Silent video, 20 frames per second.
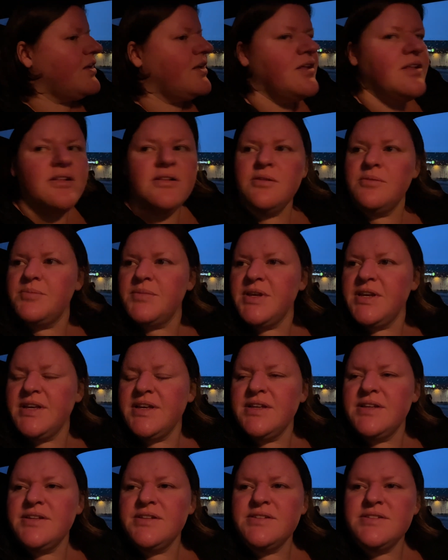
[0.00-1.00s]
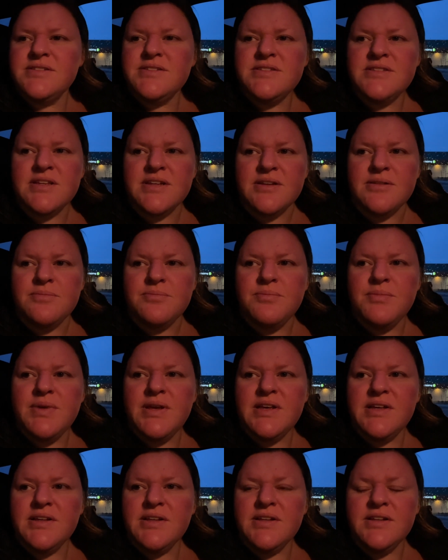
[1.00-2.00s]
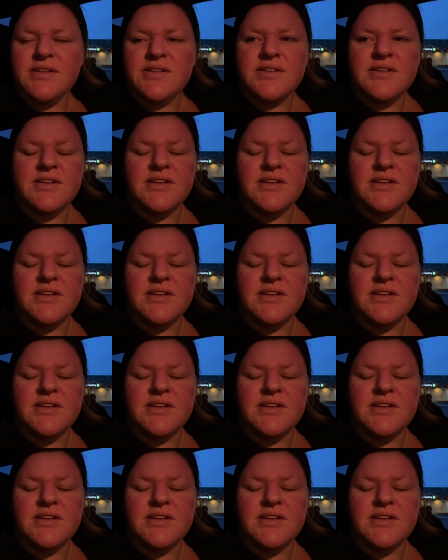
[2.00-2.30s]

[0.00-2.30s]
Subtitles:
almonds and milk